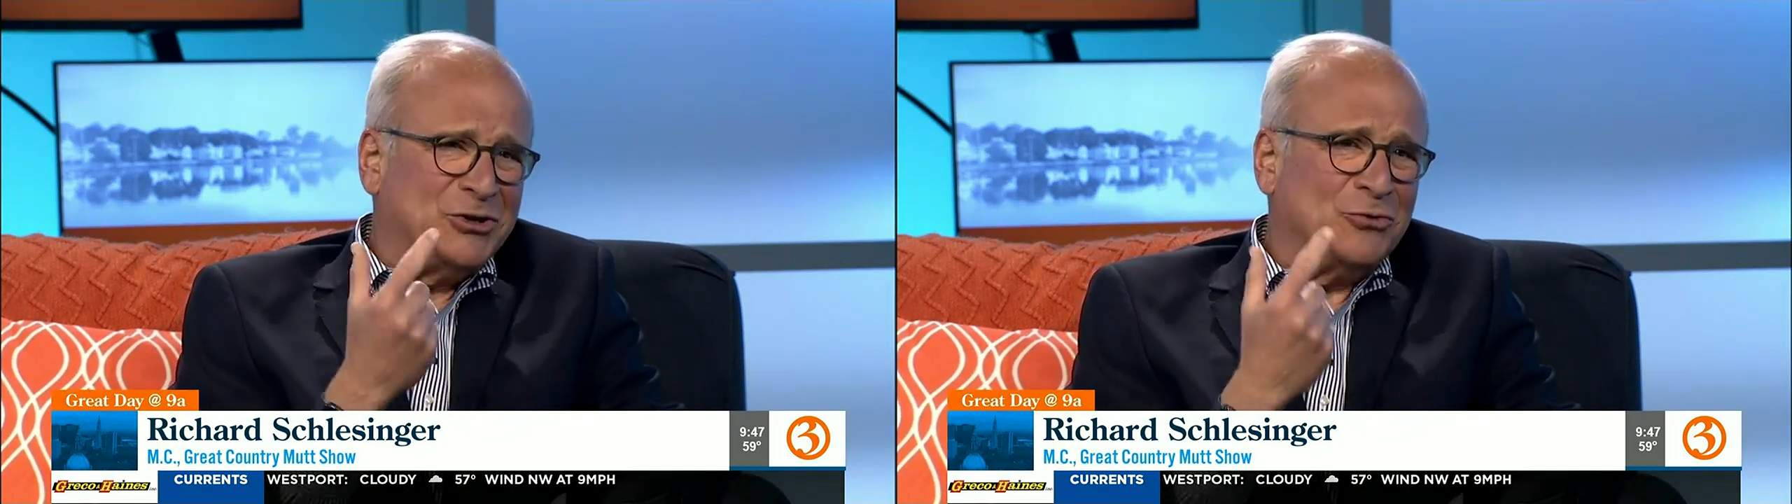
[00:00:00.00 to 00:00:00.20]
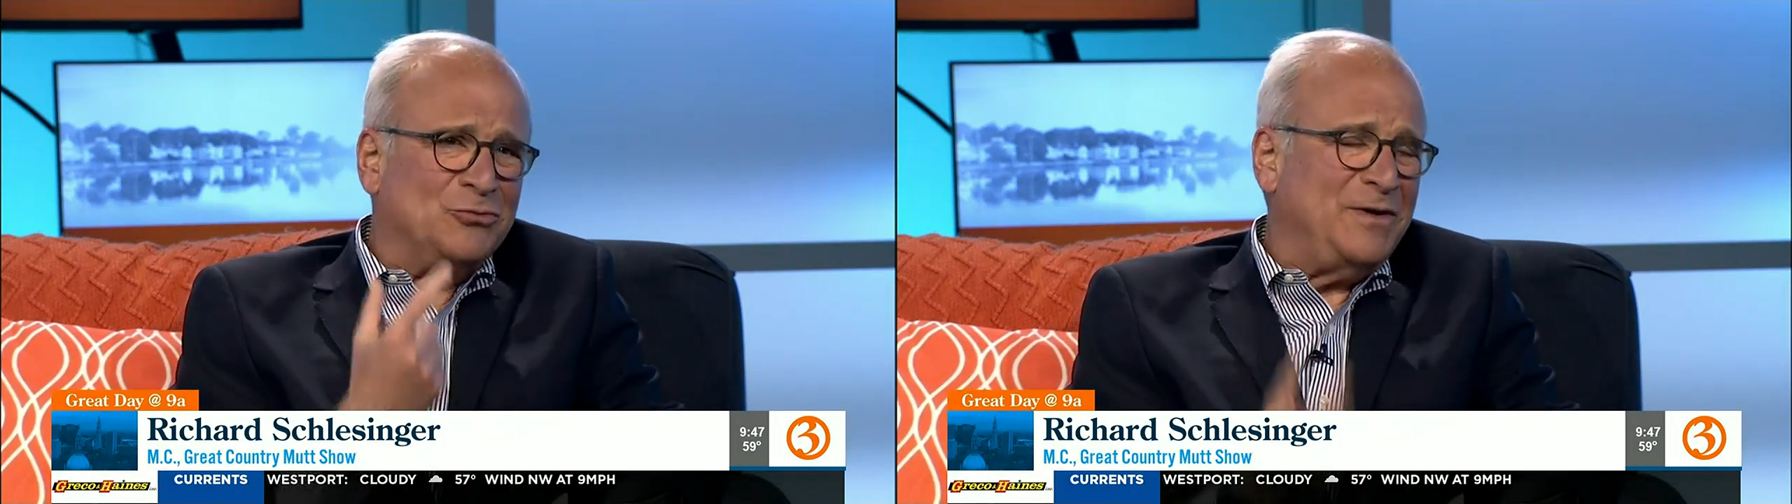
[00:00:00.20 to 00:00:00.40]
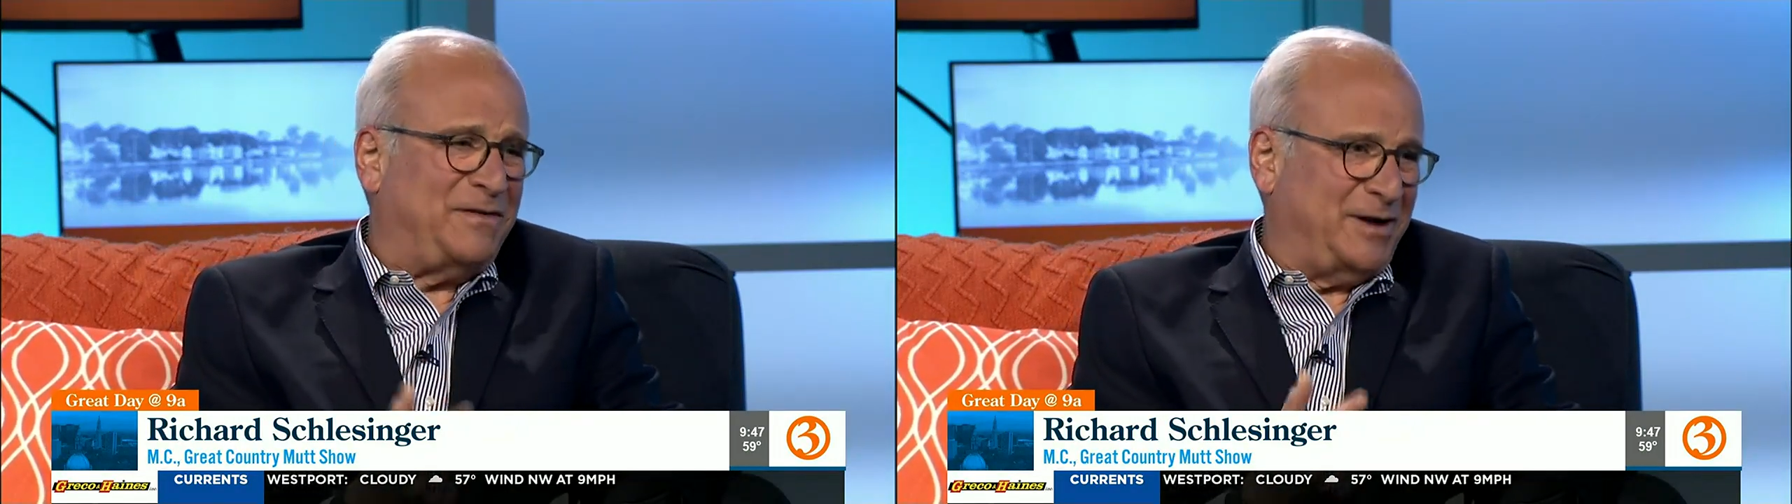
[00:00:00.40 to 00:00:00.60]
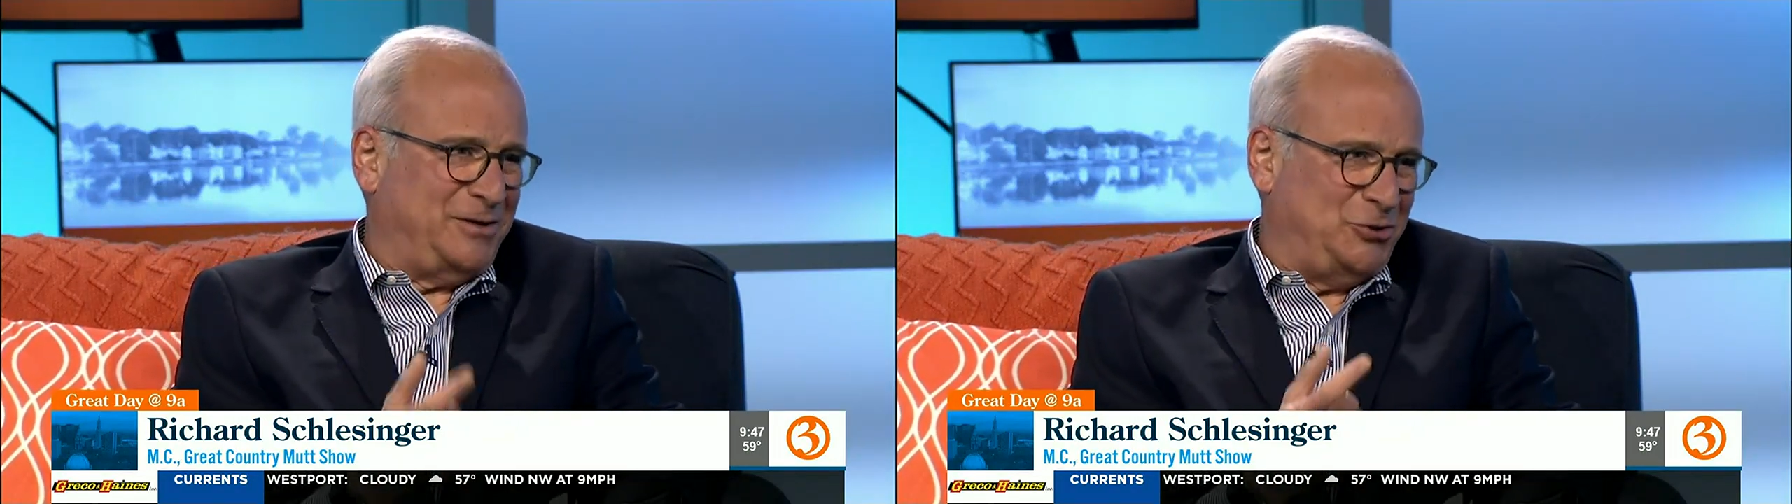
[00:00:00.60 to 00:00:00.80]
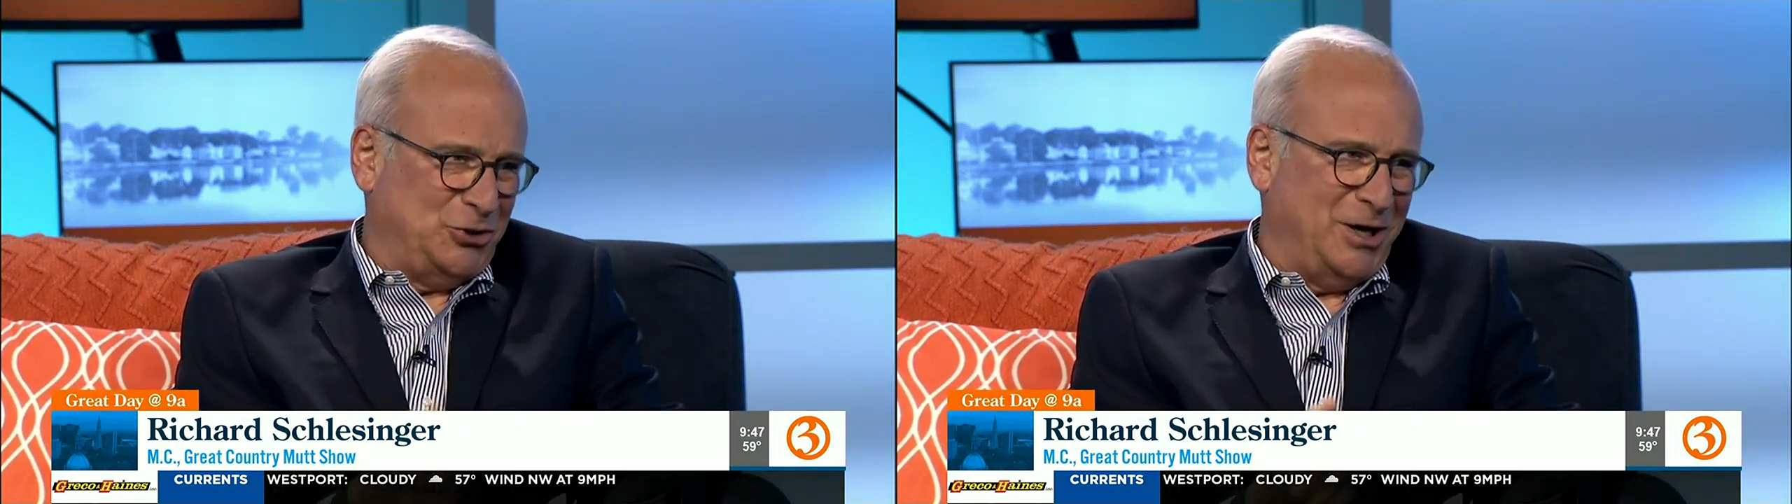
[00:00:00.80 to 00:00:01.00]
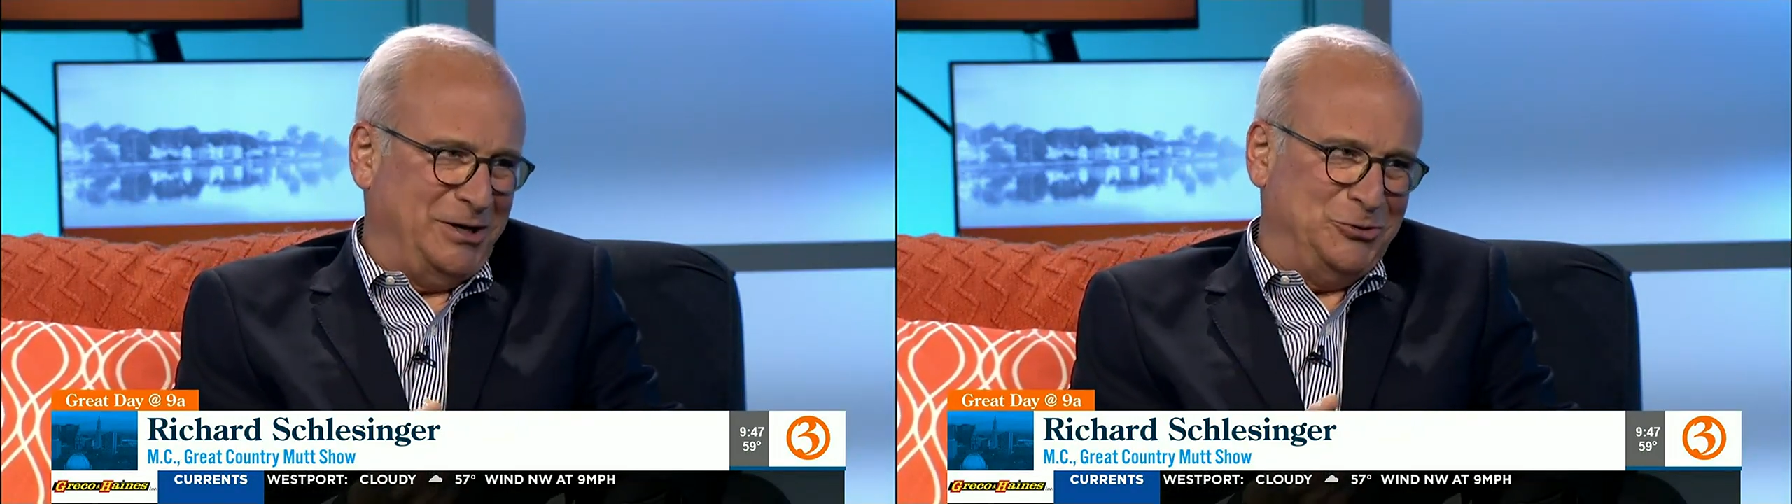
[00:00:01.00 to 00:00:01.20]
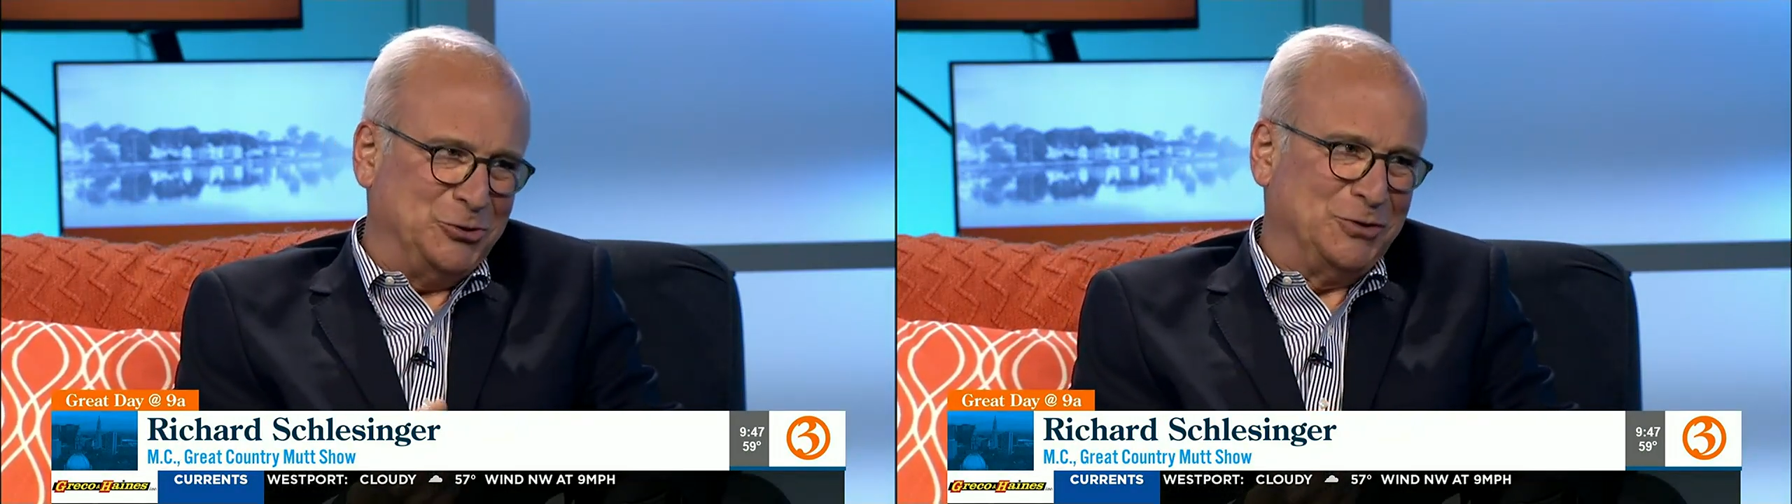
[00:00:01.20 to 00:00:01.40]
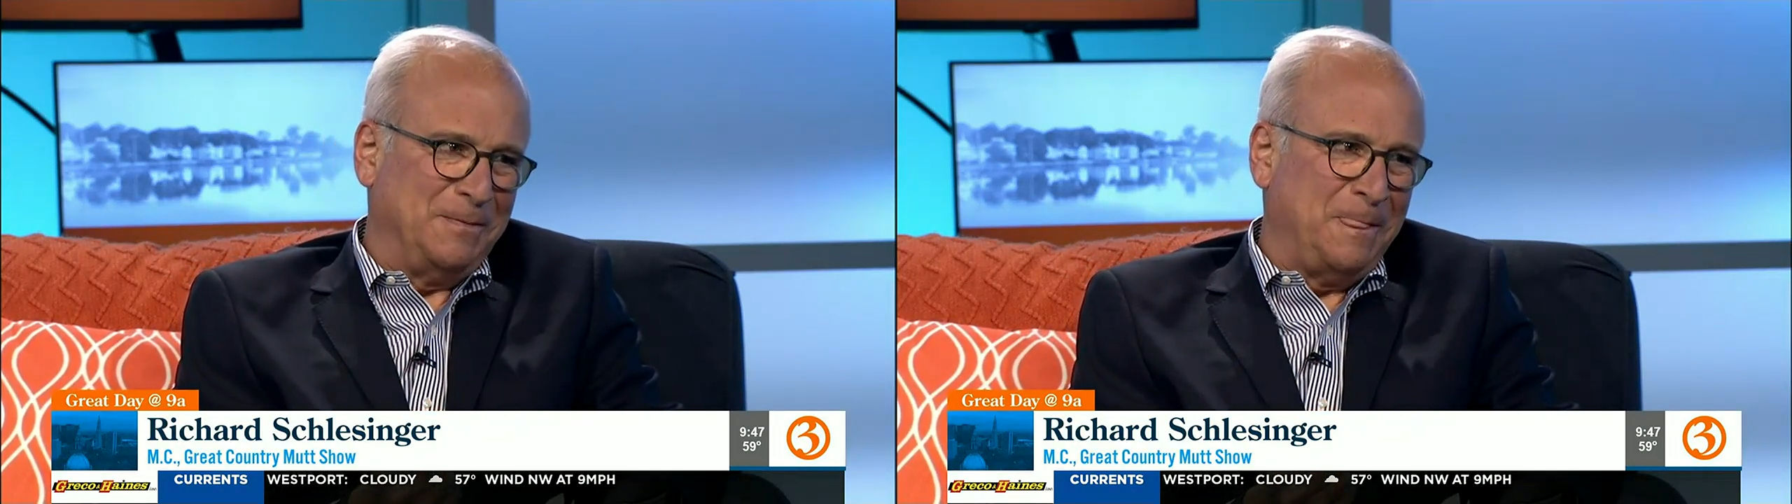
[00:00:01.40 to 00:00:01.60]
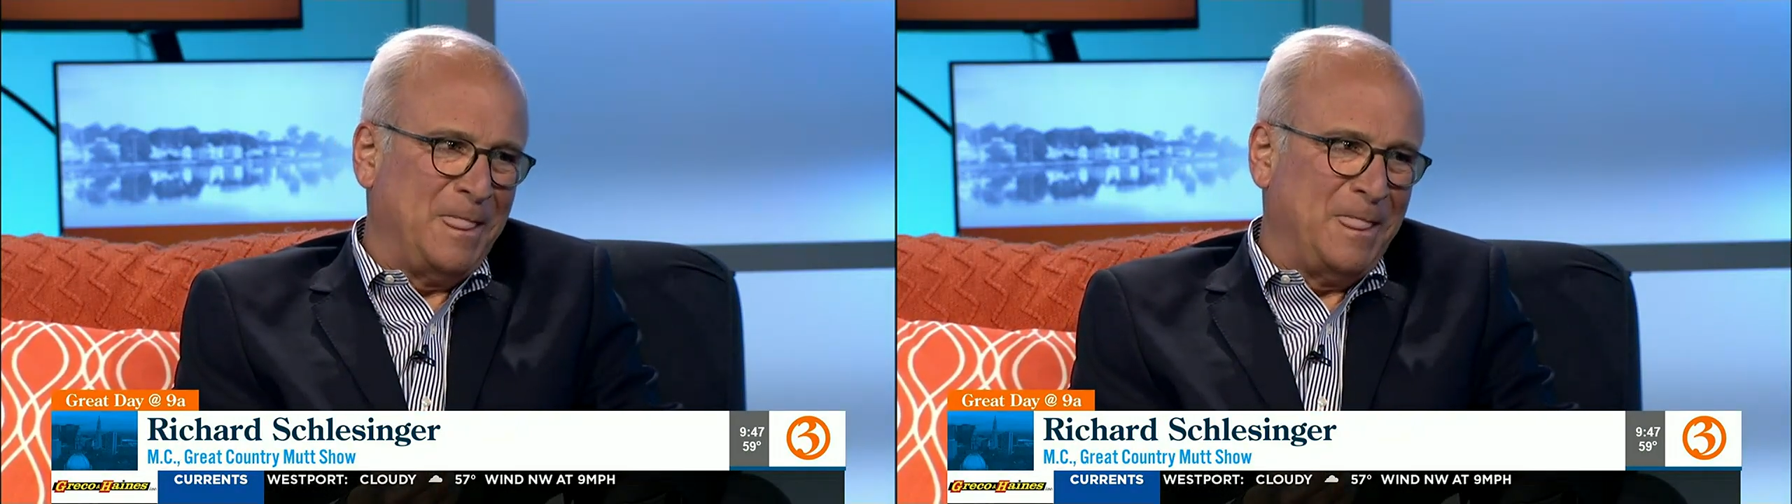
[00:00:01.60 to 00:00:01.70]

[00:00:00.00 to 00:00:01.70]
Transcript: terrific judge.